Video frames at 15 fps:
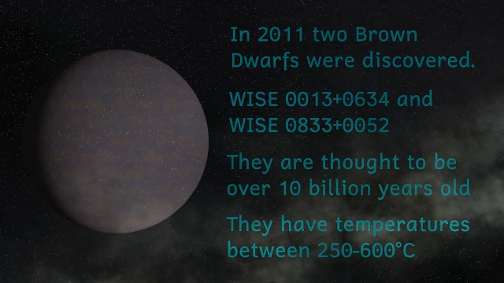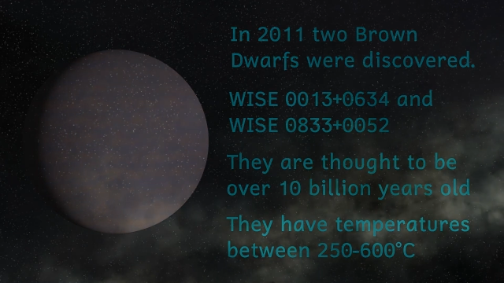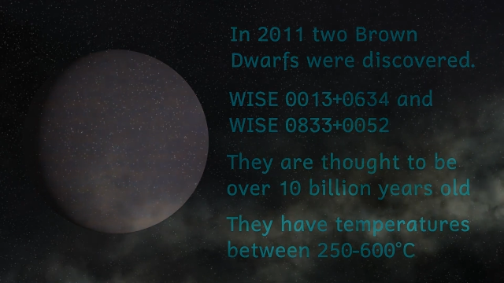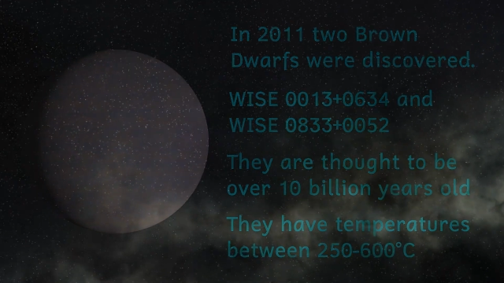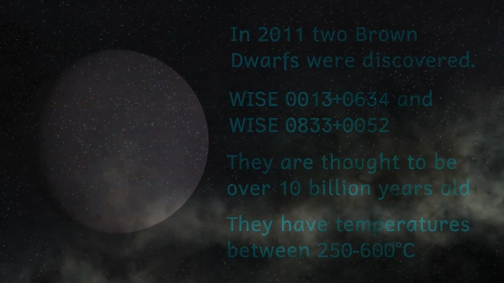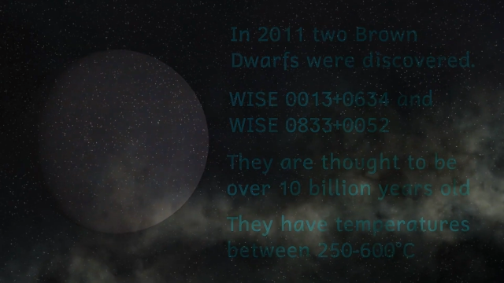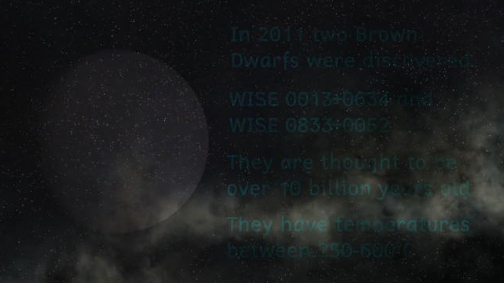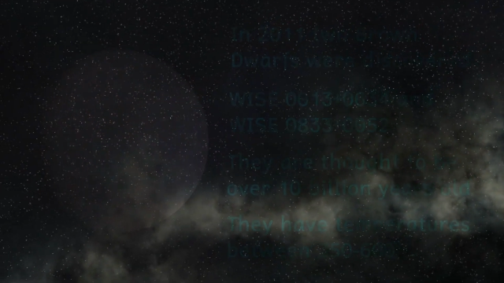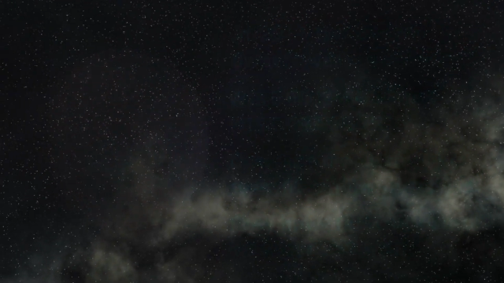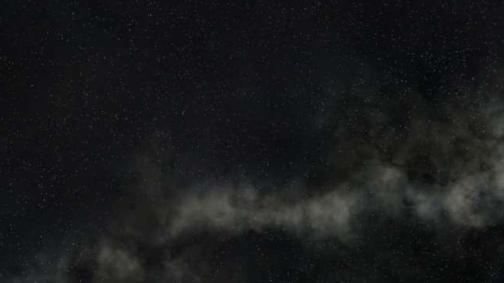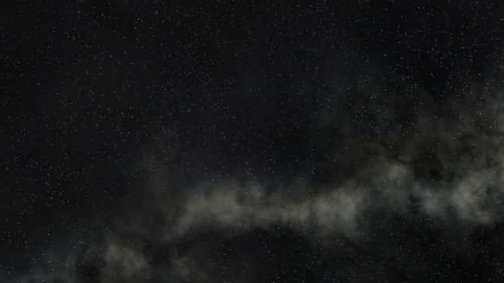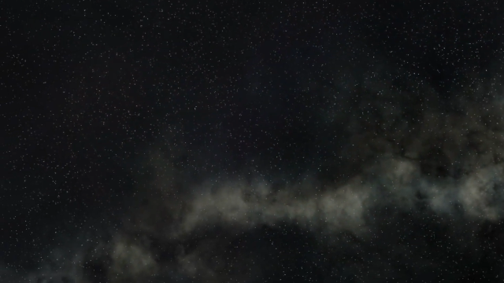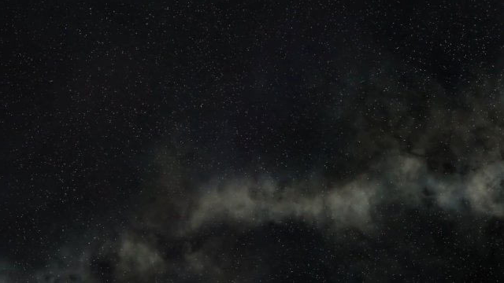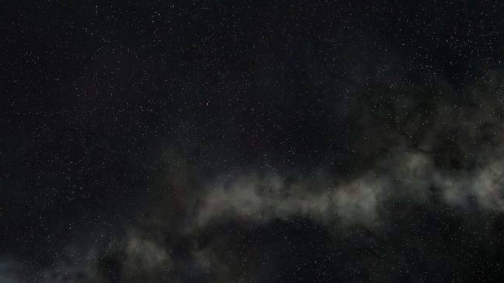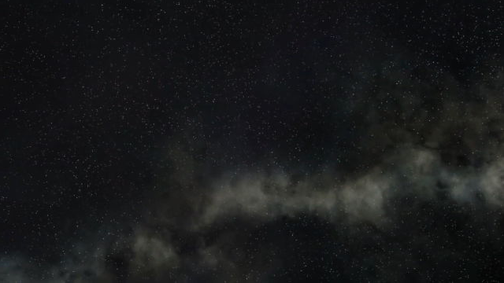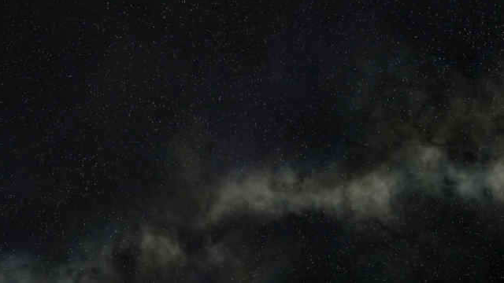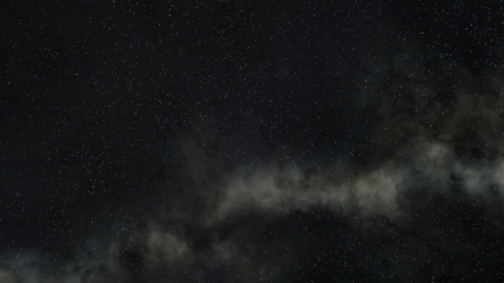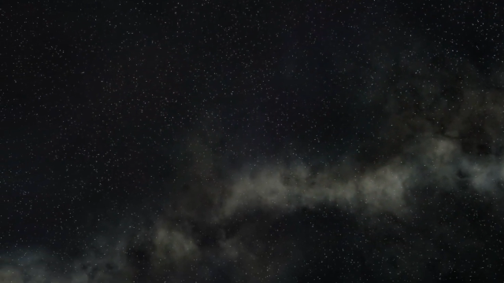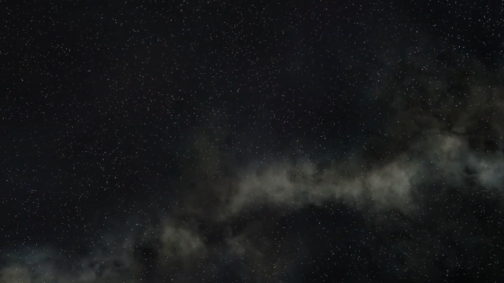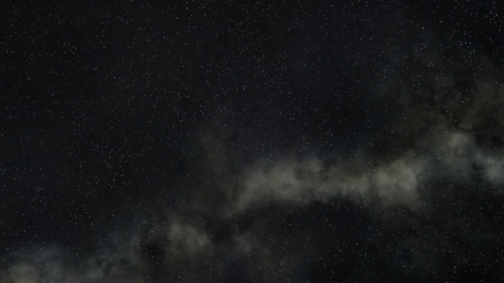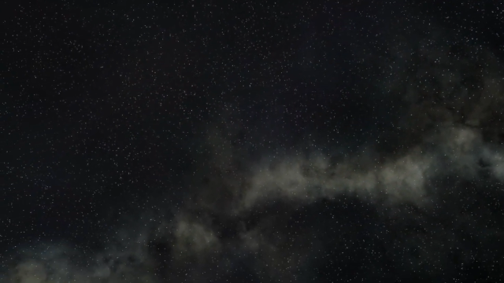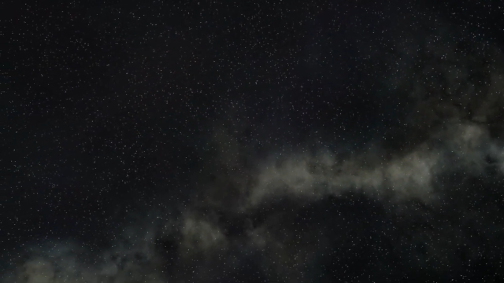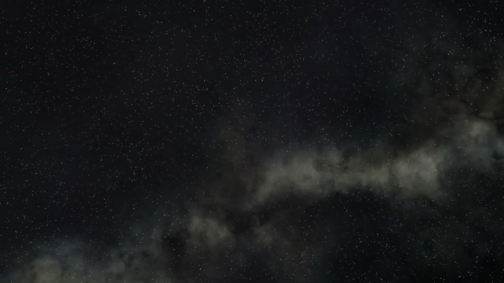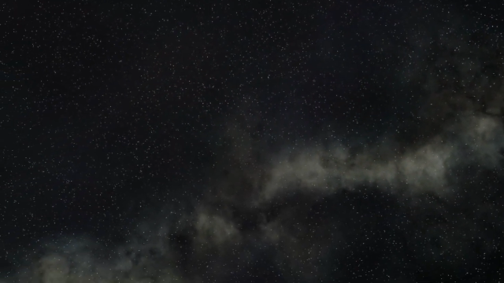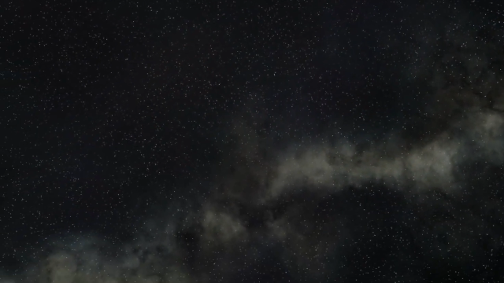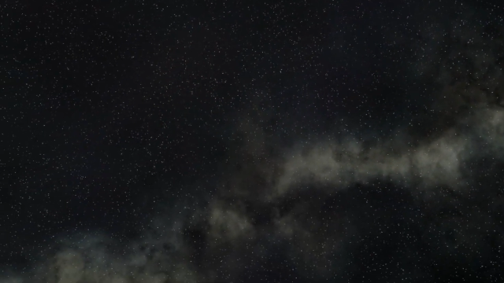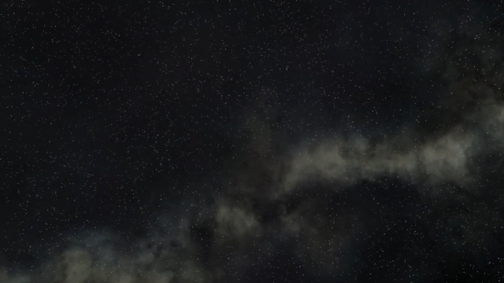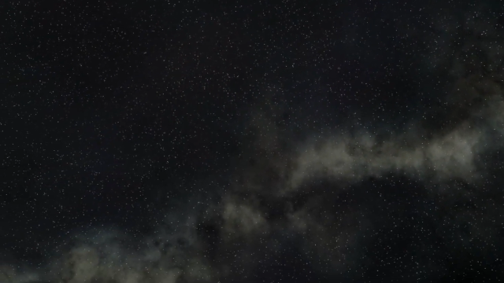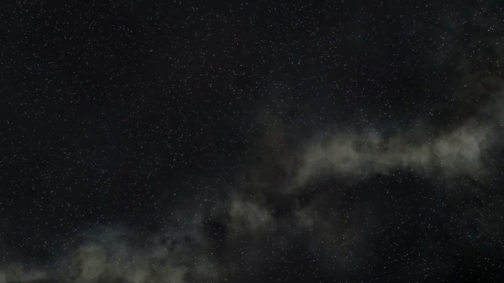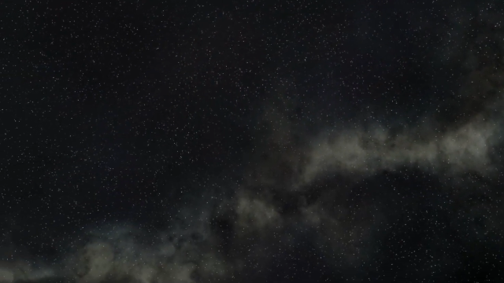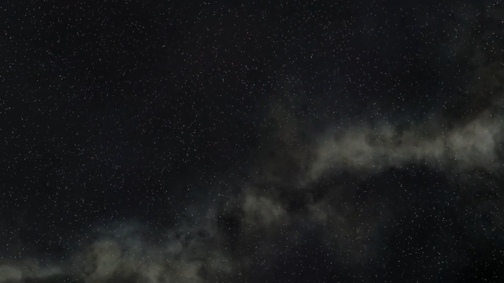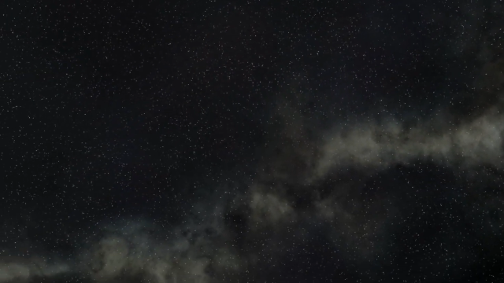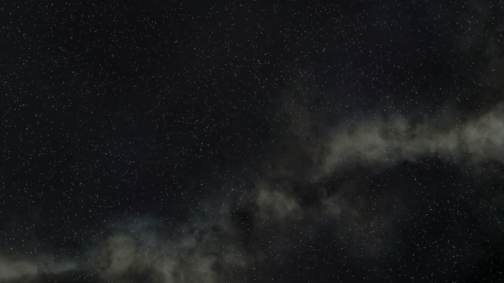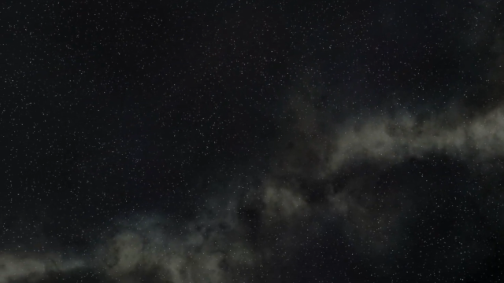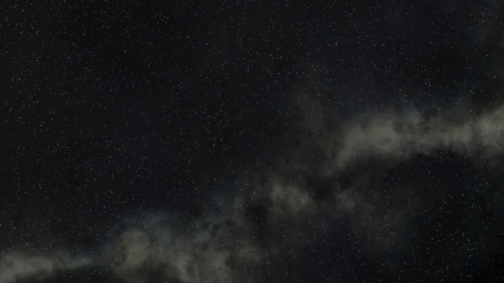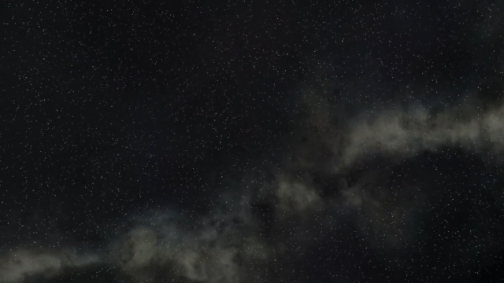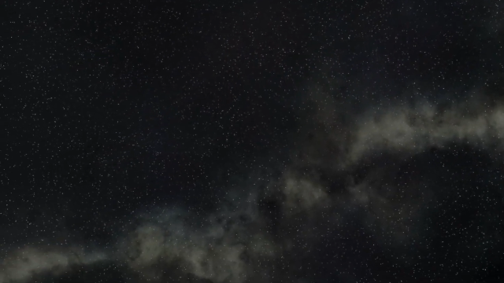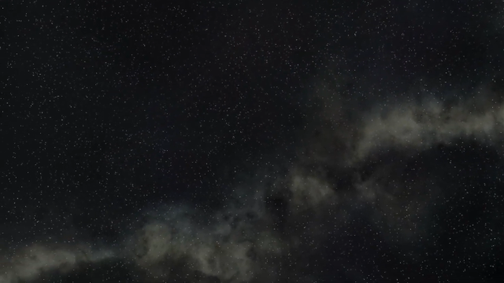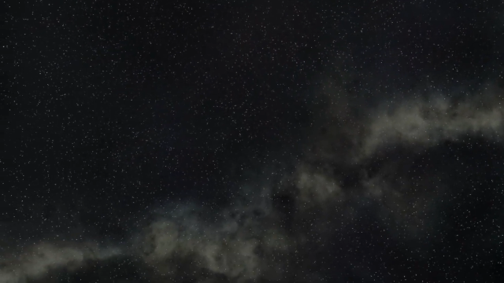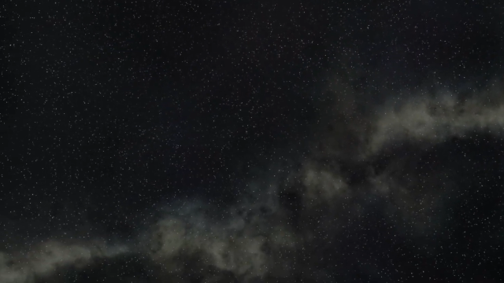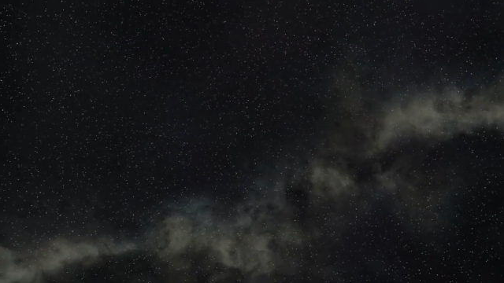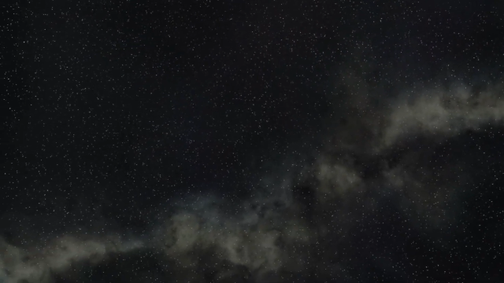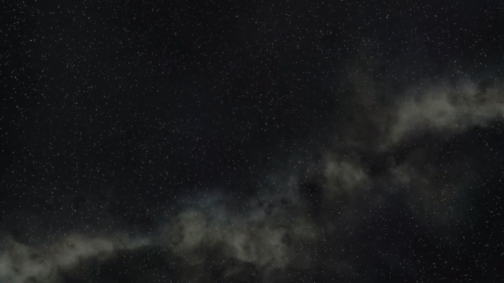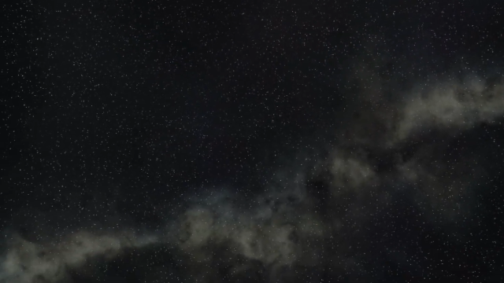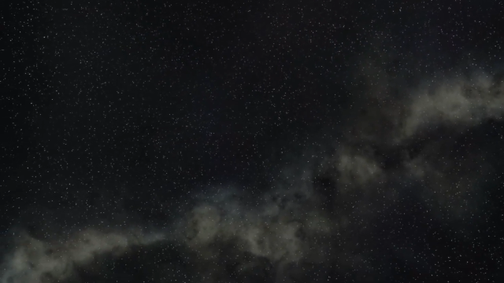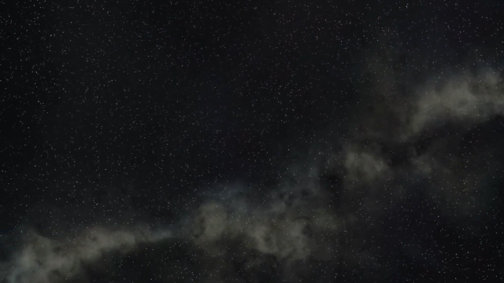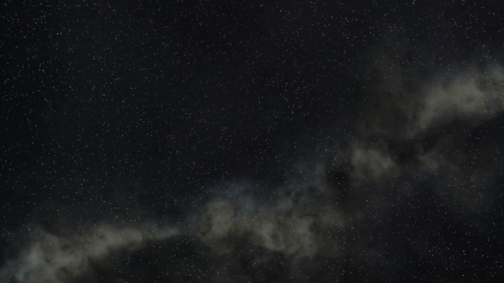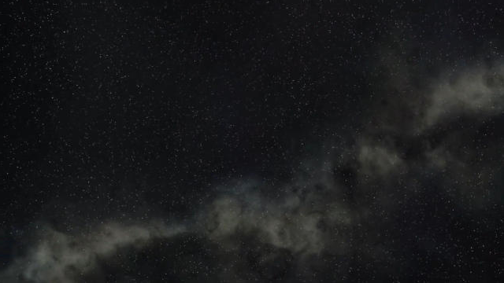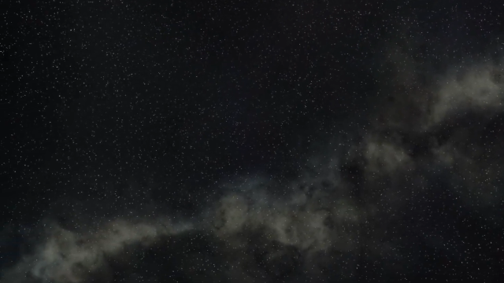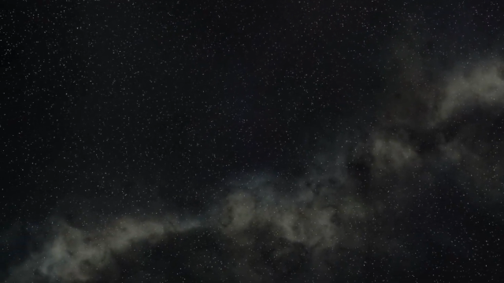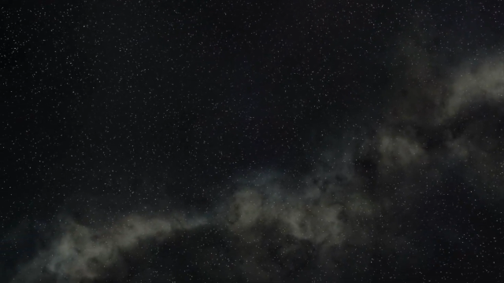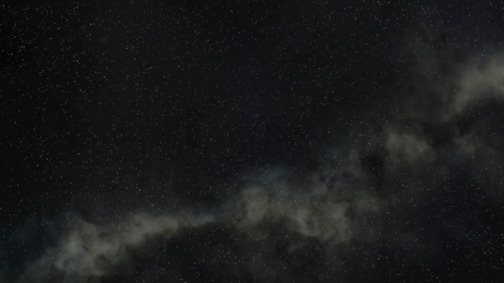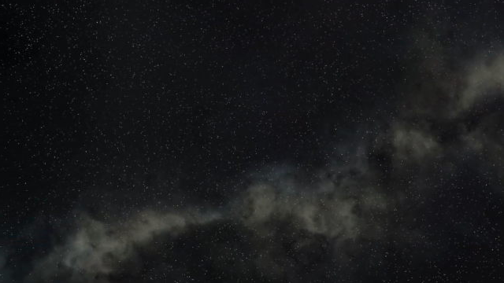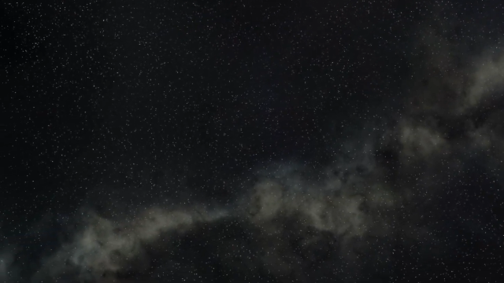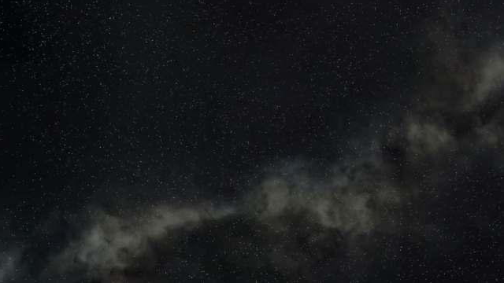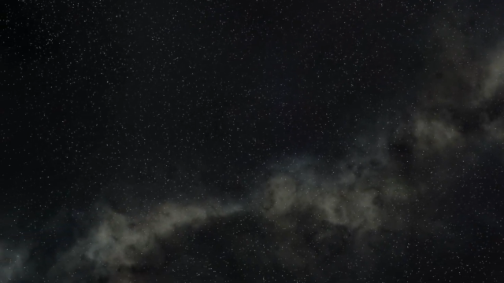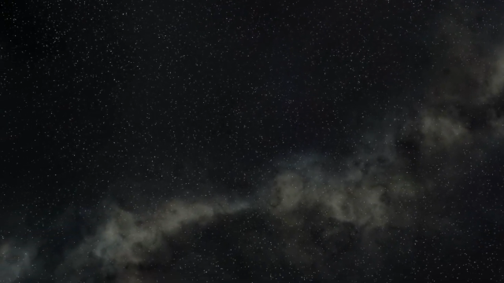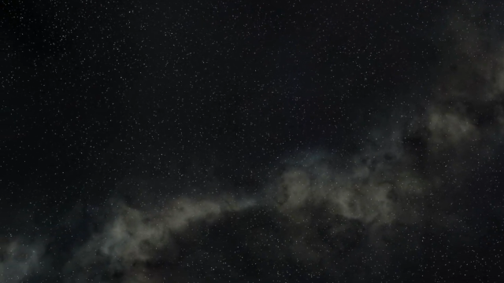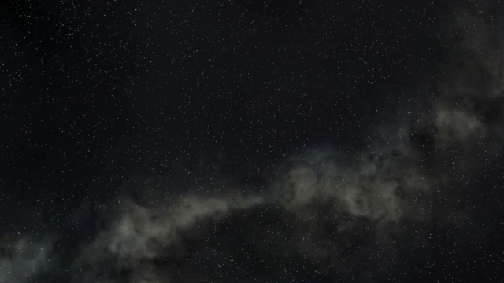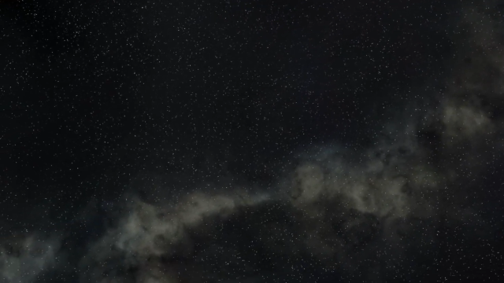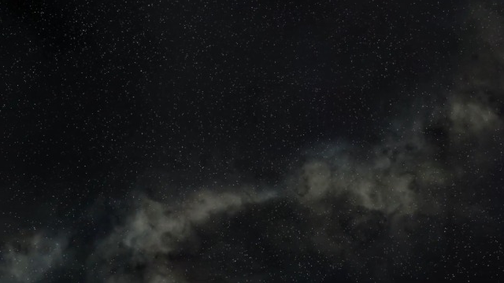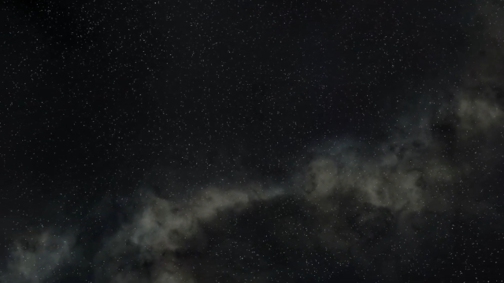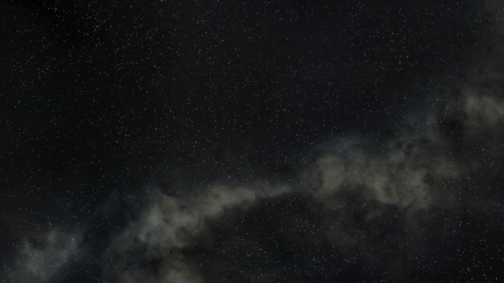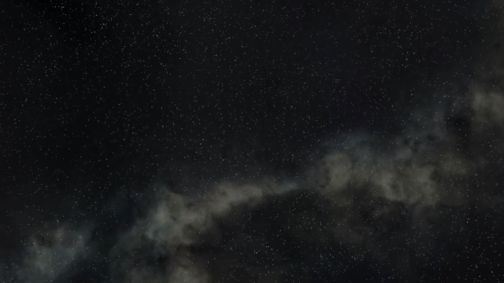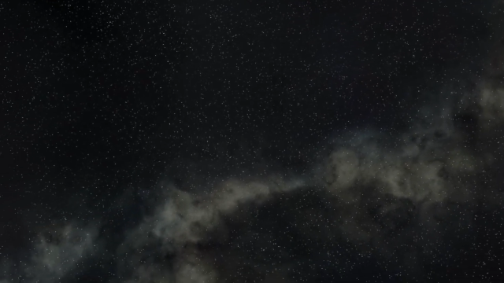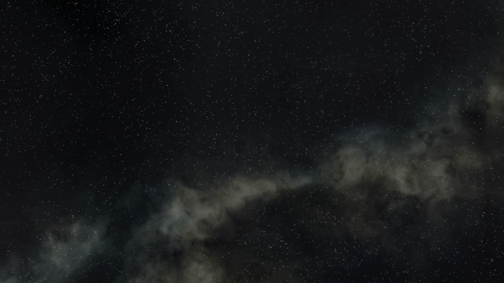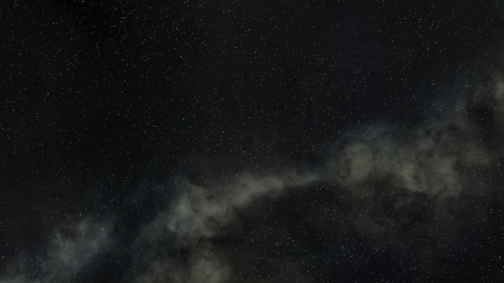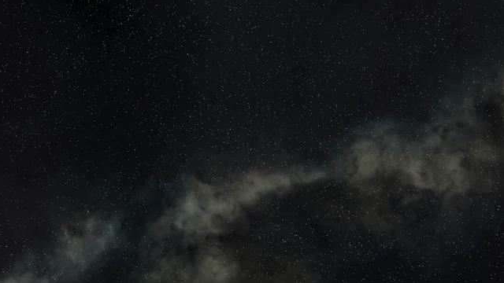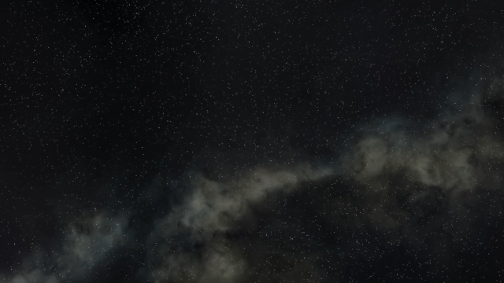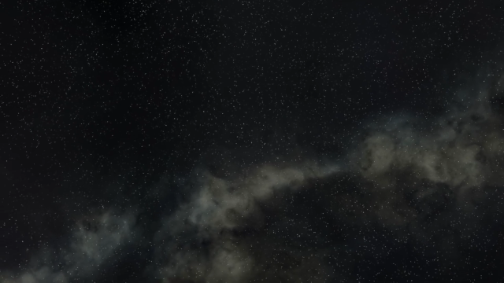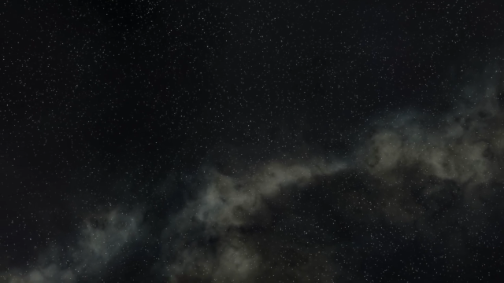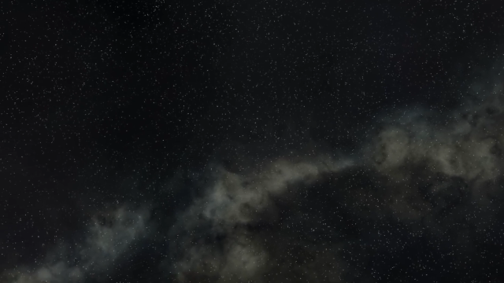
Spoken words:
[unreadable: no face in view]